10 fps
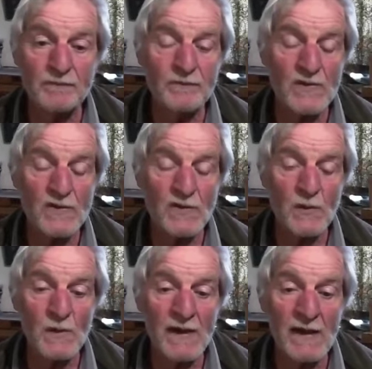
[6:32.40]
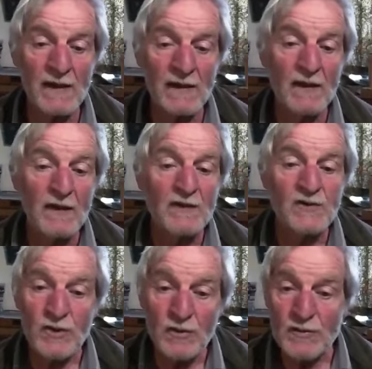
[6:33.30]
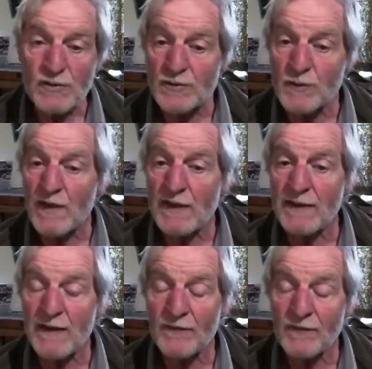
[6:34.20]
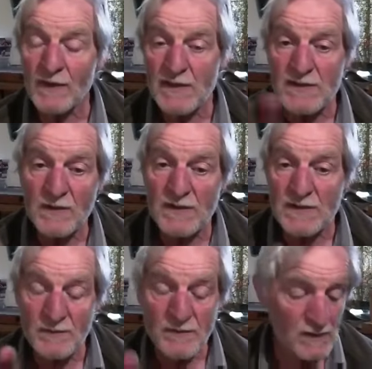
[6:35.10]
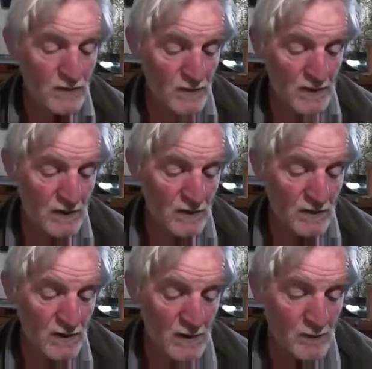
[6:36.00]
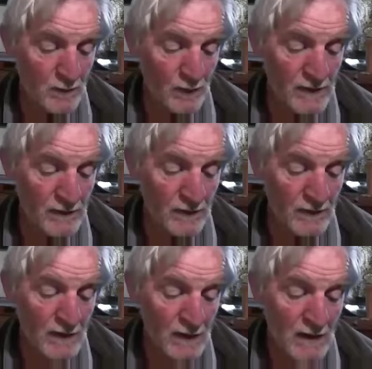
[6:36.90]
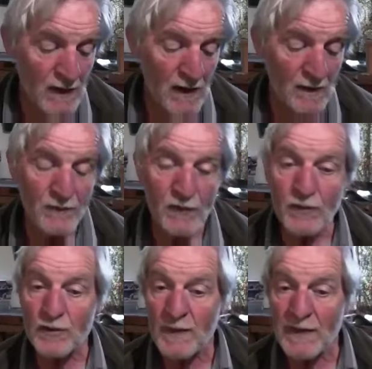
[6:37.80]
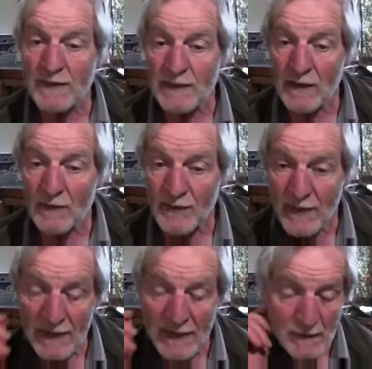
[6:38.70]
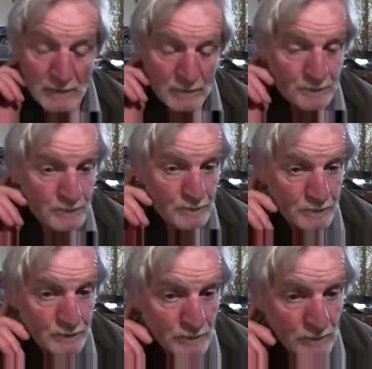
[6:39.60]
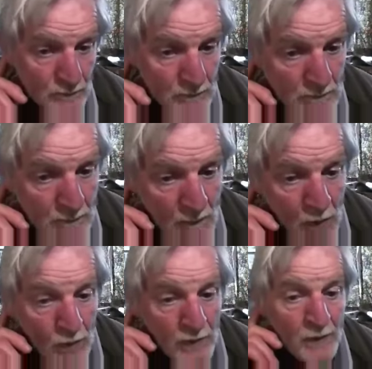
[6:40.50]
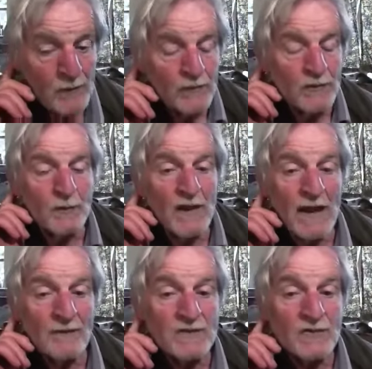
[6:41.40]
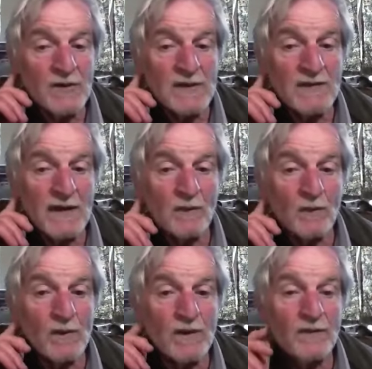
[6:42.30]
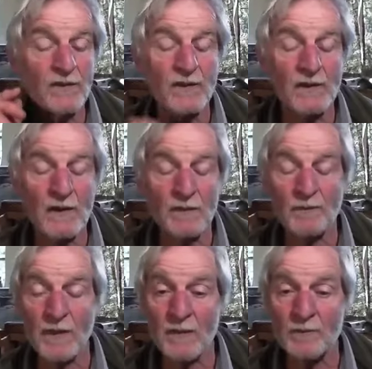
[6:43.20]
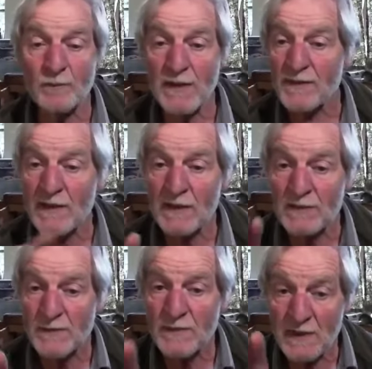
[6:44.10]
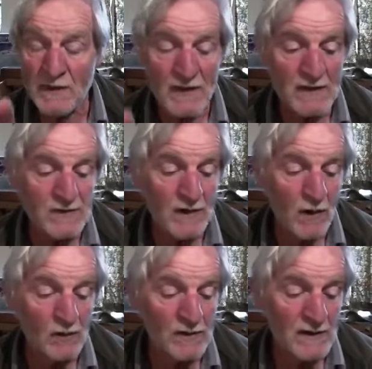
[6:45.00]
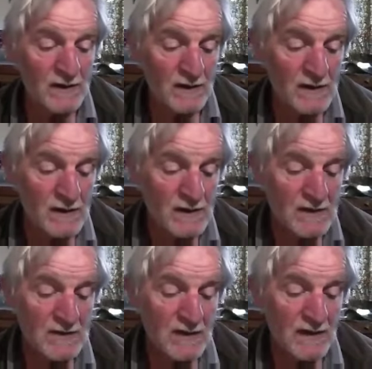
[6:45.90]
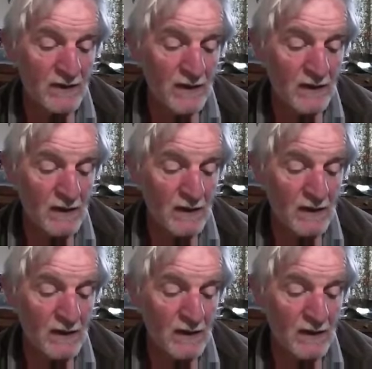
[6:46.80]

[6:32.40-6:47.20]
square. Choose your square carefully so it's something you think you can cope with. You could make it out of clay, although you will have to treat that with PVA or something like that to hold it together.